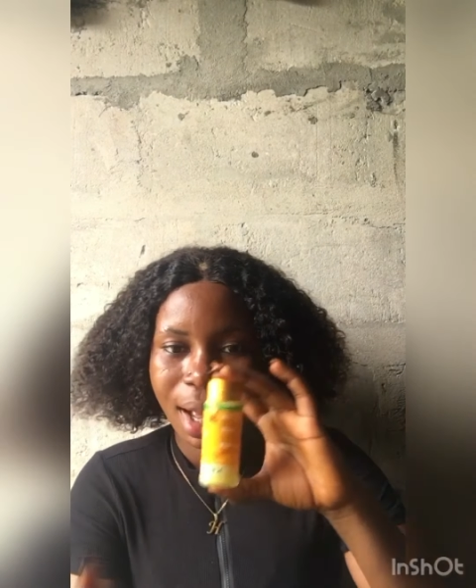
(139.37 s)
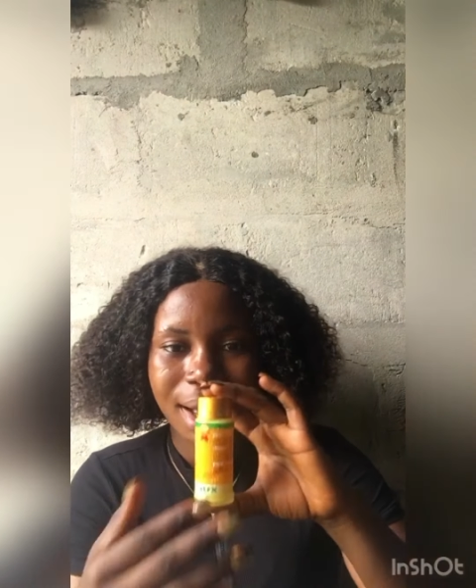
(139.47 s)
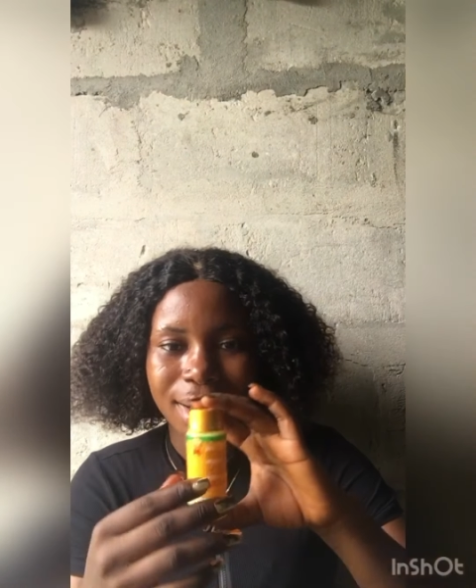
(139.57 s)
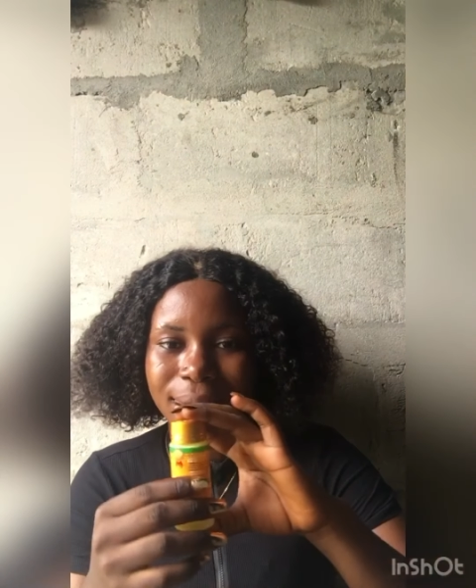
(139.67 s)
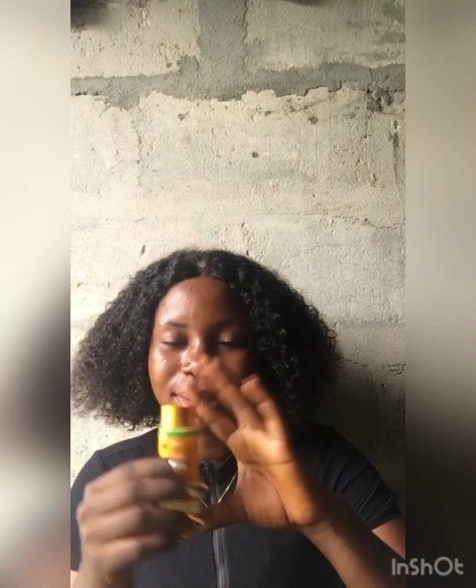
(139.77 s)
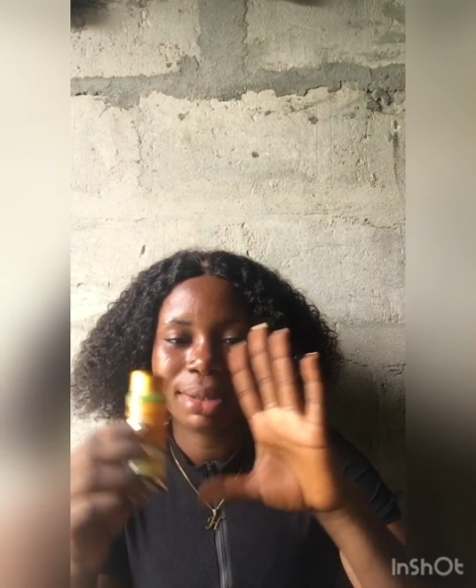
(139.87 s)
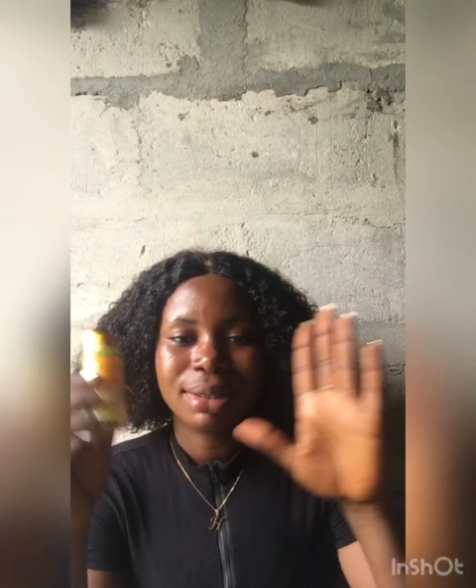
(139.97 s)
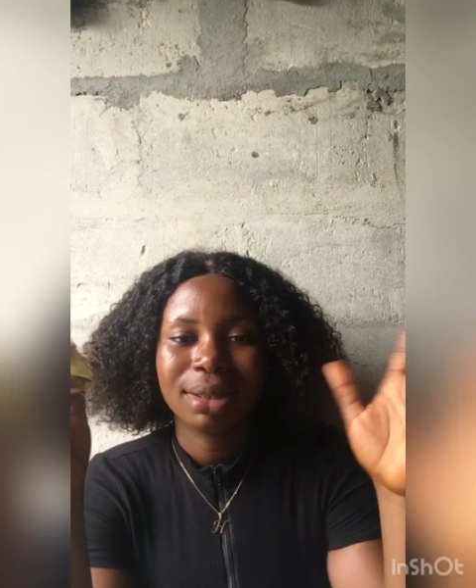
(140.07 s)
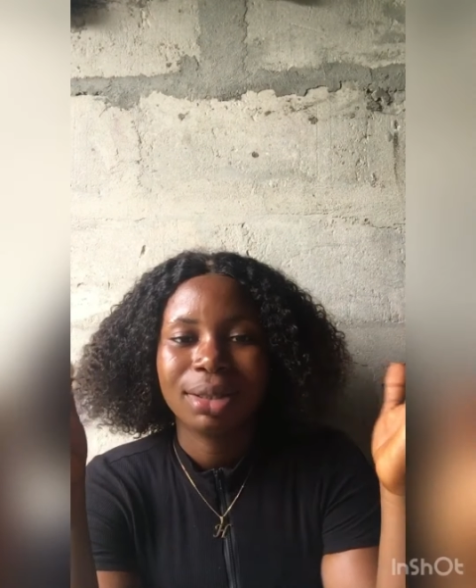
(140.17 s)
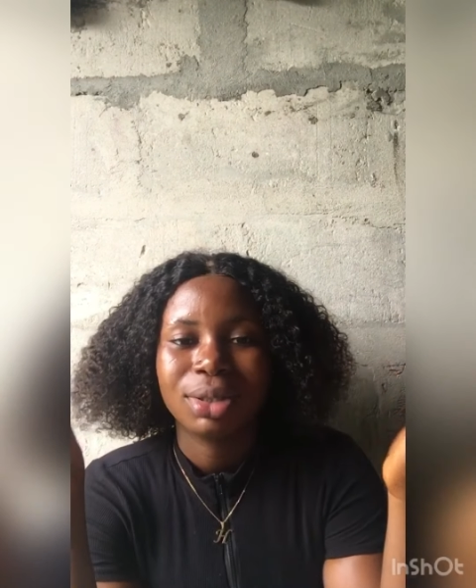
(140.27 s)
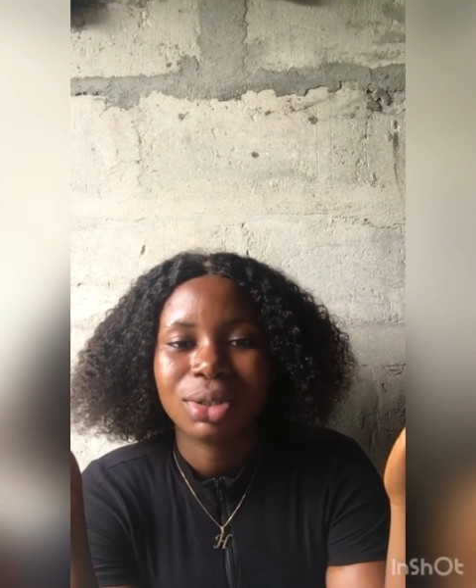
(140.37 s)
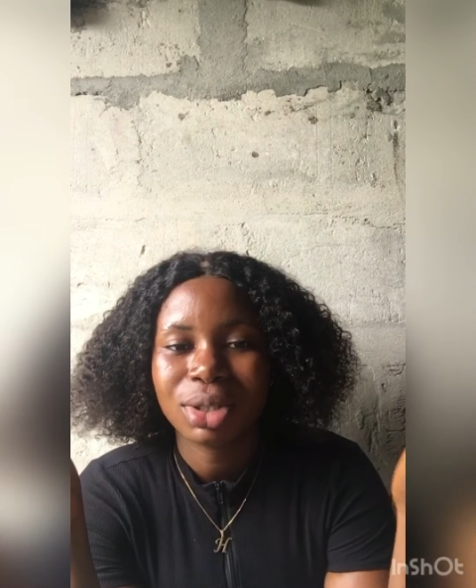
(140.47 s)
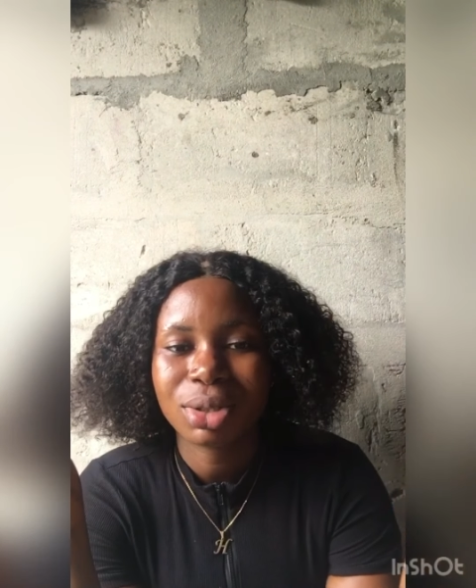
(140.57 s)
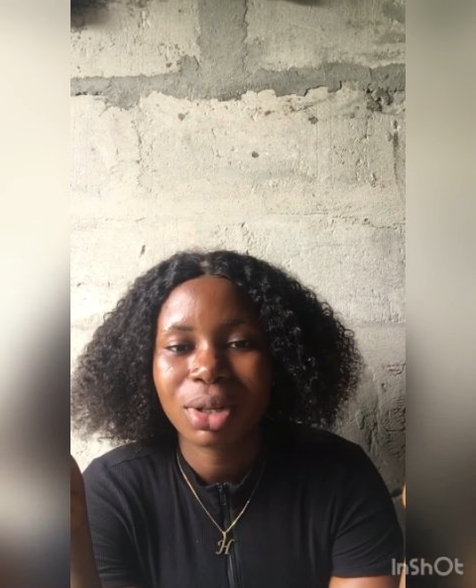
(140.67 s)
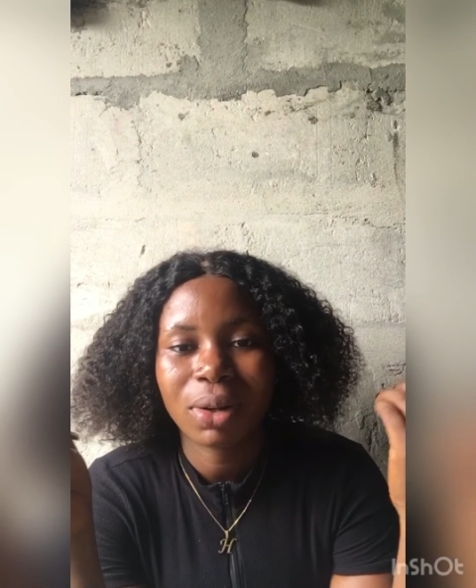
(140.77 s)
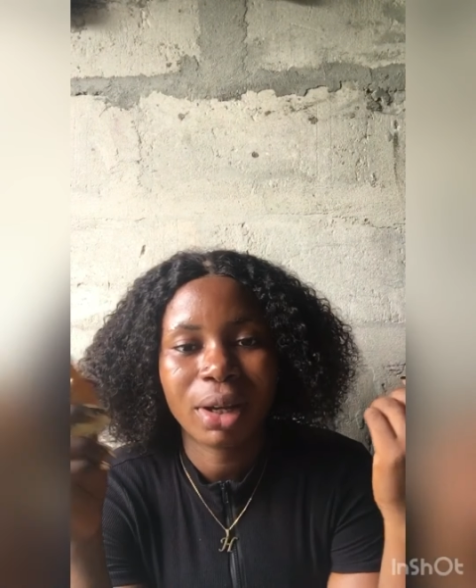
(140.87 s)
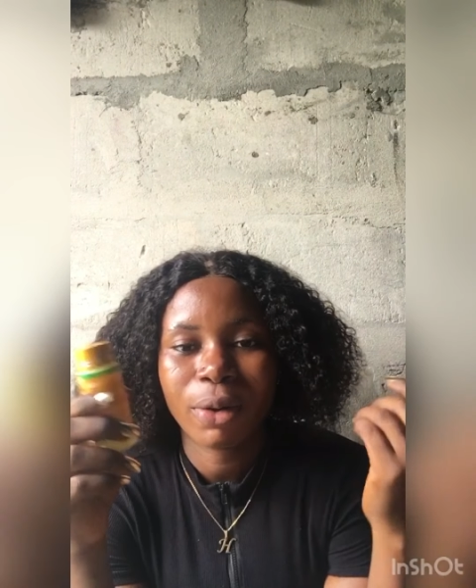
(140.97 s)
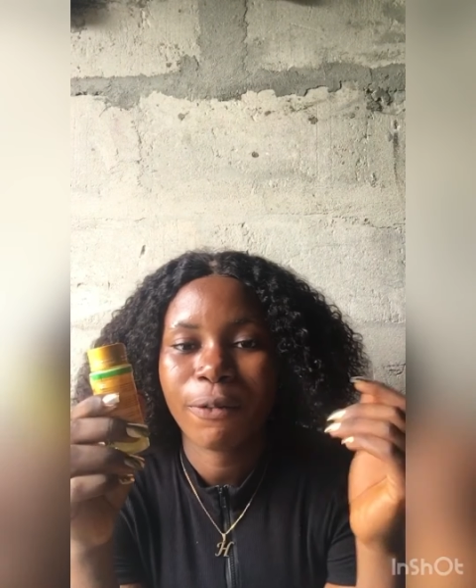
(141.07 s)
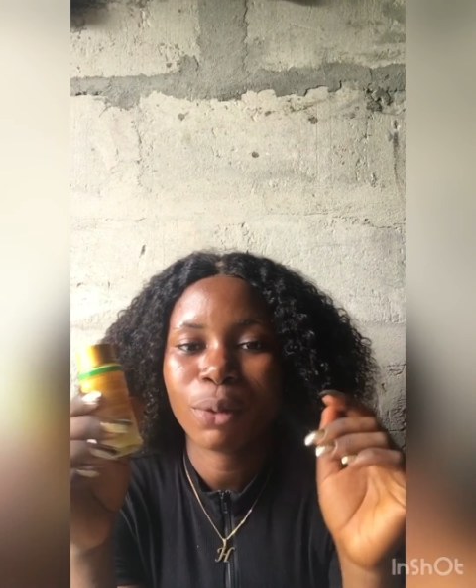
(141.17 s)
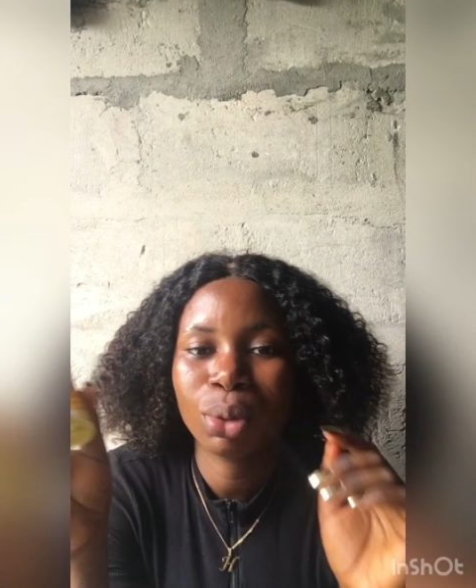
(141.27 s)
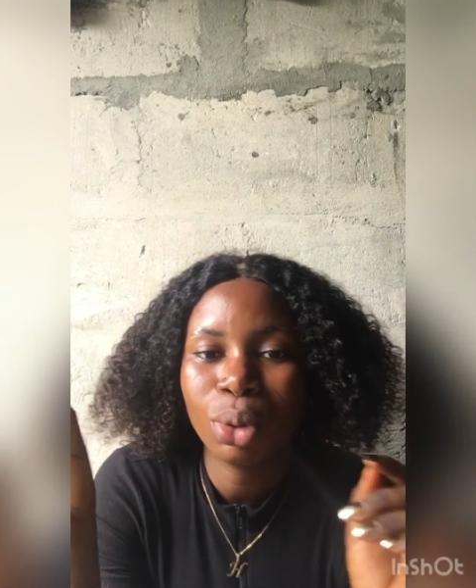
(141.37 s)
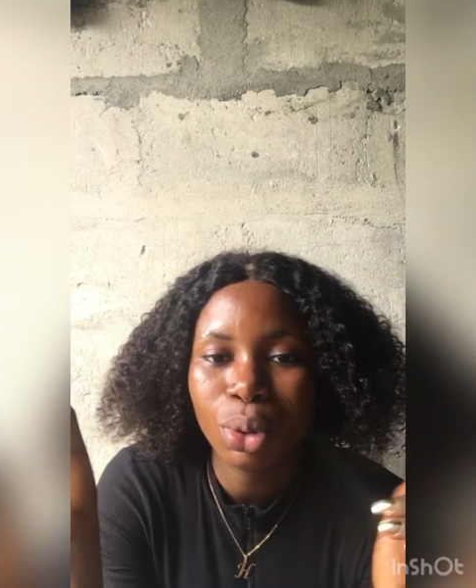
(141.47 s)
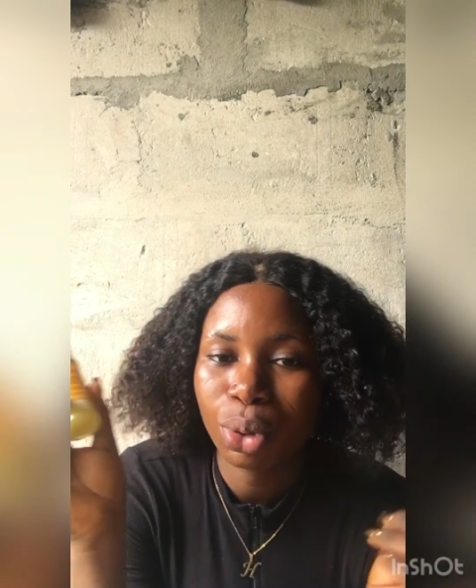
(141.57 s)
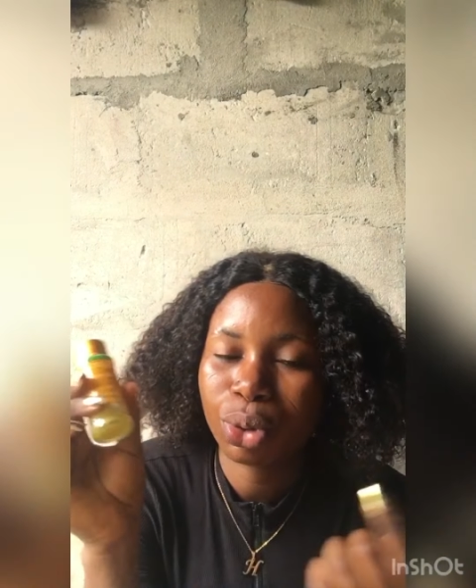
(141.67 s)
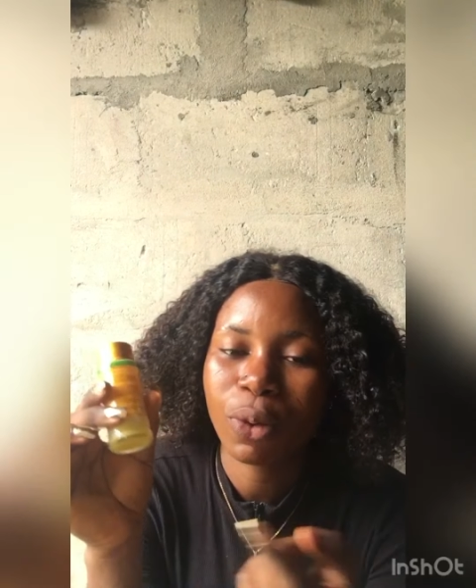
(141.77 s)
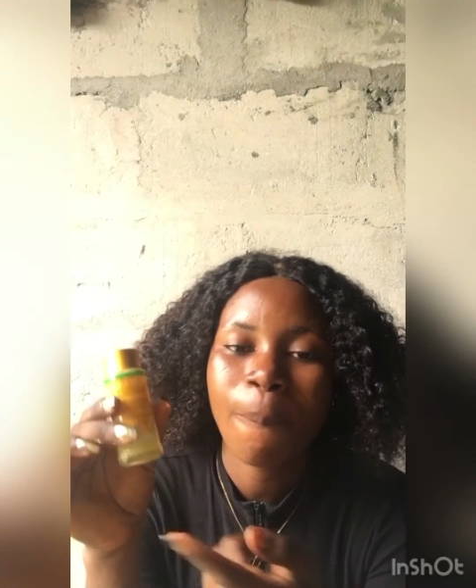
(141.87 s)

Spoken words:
hands just to clear off your knuckles.